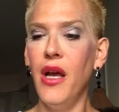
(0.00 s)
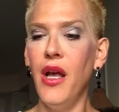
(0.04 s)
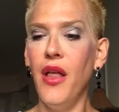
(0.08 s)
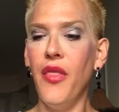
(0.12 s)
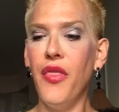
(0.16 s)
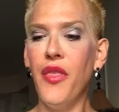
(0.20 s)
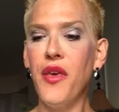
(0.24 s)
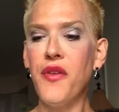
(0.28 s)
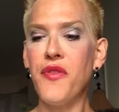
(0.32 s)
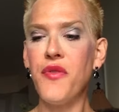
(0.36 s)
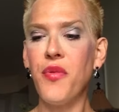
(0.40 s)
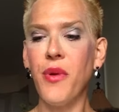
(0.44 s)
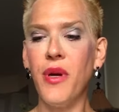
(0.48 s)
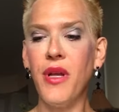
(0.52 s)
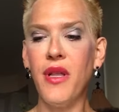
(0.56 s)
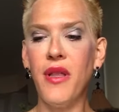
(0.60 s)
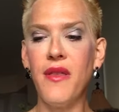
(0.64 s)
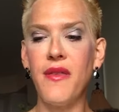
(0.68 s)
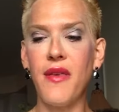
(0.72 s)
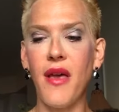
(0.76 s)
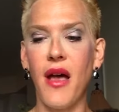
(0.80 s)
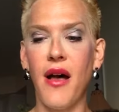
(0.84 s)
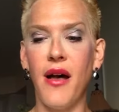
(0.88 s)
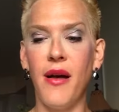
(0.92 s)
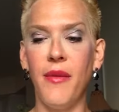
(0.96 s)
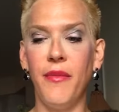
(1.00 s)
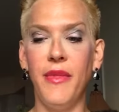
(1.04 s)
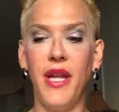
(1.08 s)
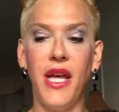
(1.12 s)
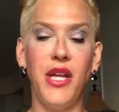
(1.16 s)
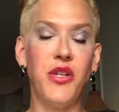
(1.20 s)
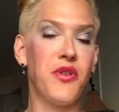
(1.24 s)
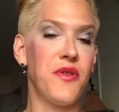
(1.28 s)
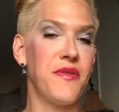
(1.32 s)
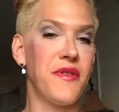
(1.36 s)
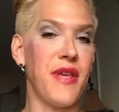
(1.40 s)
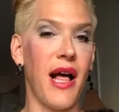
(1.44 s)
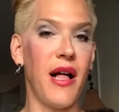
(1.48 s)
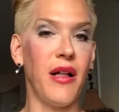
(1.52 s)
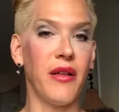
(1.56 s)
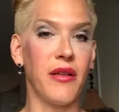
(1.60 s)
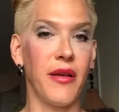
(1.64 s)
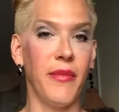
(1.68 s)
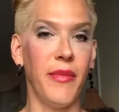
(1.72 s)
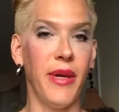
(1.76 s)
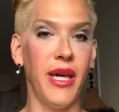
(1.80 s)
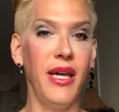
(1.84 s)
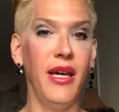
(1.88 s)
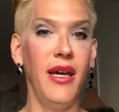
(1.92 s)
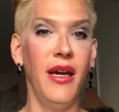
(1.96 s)
this one's Nature's
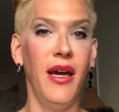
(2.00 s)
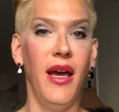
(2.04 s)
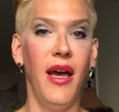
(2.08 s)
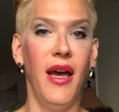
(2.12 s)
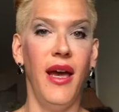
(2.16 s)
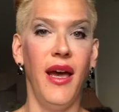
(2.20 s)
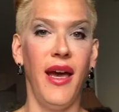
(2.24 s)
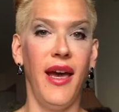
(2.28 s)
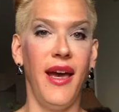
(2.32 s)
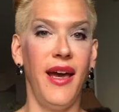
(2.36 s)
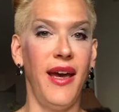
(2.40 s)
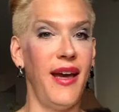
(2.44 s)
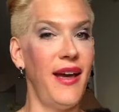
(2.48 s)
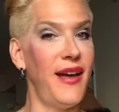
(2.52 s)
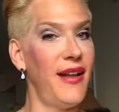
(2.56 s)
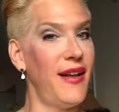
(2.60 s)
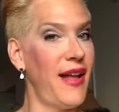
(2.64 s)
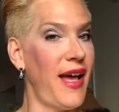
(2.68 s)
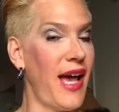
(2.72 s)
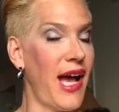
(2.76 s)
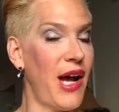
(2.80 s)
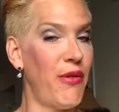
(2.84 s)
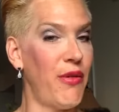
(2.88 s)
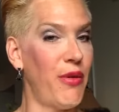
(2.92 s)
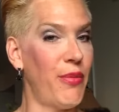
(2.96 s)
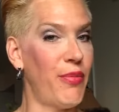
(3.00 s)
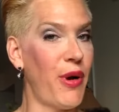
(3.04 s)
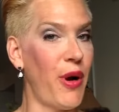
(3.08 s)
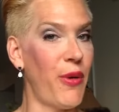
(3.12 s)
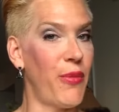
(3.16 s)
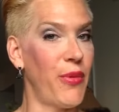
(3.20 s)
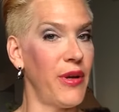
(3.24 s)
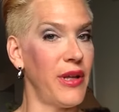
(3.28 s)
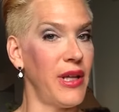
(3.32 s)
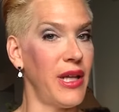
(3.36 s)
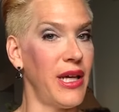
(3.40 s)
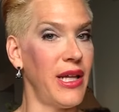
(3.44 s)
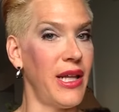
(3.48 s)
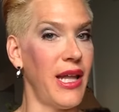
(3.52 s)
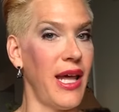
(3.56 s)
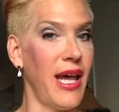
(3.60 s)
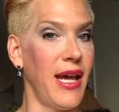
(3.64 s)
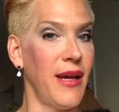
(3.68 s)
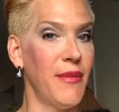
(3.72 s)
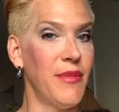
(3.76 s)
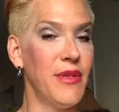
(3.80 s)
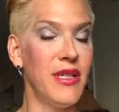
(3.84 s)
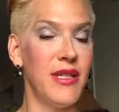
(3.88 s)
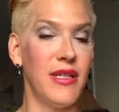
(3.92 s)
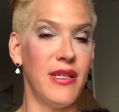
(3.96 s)
Alchemy, and how appropriately
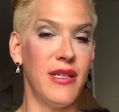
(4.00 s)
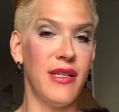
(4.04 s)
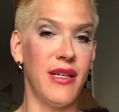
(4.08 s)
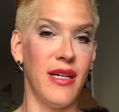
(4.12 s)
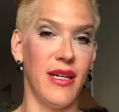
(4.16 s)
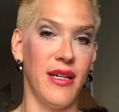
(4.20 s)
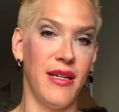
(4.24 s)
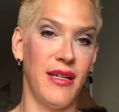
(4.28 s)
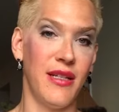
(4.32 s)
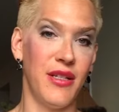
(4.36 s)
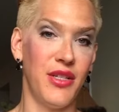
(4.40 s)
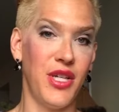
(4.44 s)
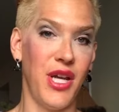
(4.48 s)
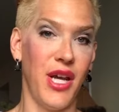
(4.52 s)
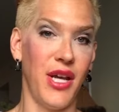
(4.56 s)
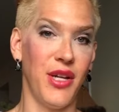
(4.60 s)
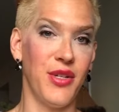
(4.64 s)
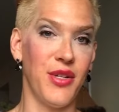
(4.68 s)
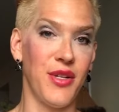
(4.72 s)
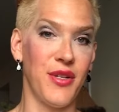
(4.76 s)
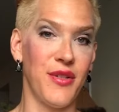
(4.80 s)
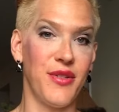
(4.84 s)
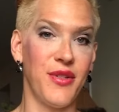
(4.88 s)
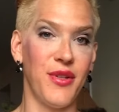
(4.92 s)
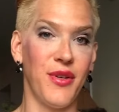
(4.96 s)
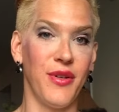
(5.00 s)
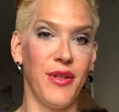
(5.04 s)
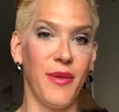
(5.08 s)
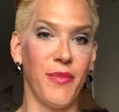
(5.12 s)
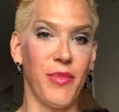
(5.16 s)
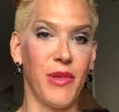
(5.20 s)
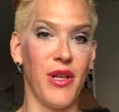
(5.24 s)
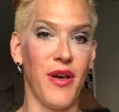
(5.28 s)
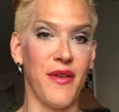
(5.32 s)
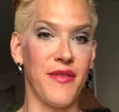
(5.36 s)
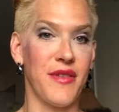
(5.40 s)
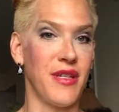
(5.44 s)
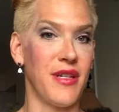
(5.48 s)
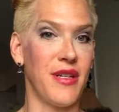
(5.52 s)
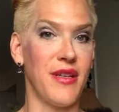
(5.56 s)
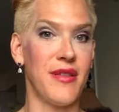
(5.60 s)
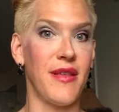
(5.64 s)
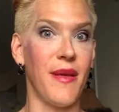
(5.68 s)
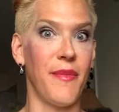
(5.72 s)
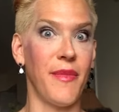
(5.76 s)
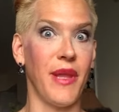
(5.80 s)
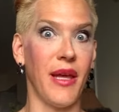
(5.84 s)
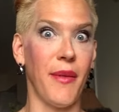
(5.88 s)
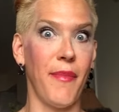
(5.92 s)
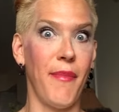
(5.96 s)
named, it changes your lip gloss into
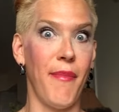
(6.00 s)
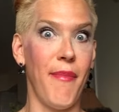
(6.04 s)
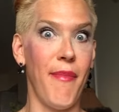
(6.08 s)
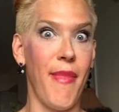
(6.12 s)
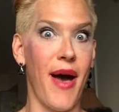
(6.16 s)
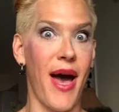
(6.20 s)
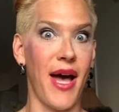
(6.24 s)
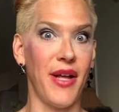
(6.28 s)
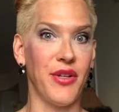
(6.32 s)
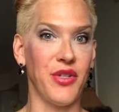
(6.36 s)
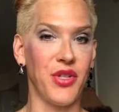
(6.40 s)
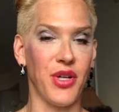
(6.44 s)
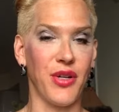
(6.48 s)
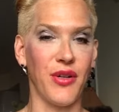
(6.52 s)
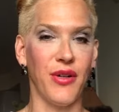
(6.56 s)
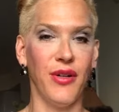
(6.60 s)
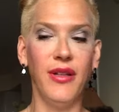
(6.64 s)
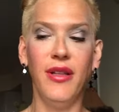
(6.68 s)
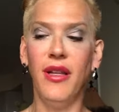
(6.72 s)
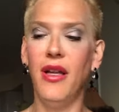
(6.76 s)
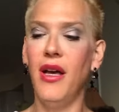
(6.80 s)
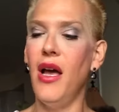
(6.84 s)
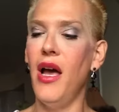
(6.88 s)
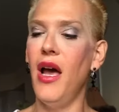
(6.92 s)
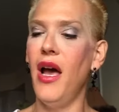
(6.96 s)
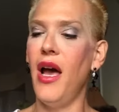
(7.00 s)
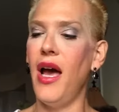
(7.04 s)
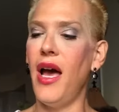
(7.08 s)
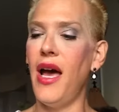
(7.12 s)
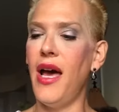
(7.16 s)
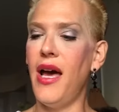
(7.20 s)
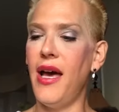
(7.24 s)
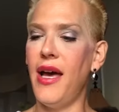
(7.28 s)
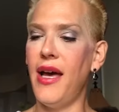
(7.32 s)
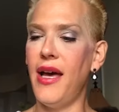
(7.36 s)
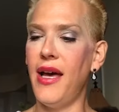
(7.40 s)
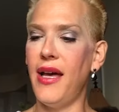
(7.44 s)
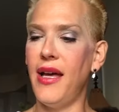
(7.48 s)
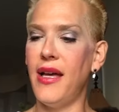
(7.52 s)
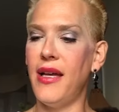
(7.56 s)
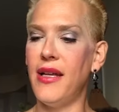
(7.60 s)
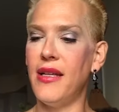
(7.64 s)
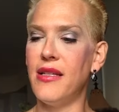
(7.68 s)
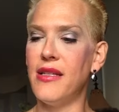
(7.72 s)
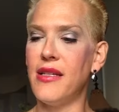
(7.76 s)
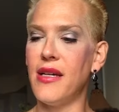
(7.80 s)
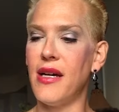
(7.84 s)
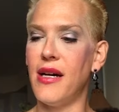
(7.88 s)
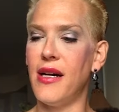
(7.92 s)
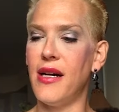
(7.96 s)
something magical.
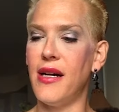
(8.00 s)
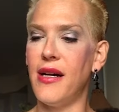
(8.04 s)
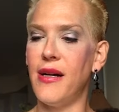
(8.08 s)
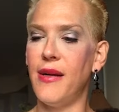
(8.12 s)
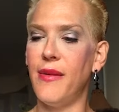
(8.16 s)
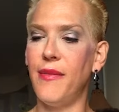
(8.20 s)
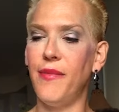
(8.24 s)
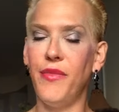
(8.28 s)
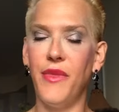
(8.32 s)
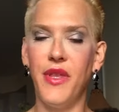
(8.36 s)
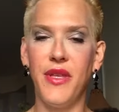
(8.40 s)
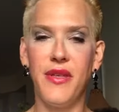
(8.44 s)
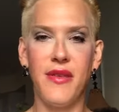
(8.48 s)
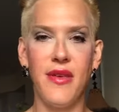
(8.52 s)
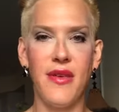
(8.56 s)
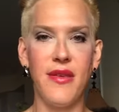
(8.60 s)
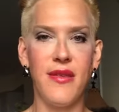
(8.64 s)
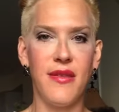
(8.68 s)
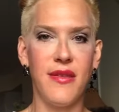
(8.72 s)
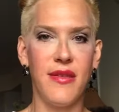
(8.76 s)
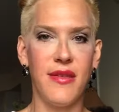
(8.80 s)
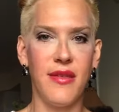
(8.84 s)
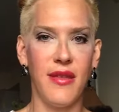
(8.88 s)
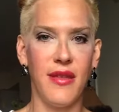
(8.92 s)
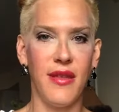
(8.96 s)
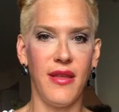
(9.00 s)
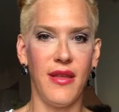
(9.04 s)
And this is,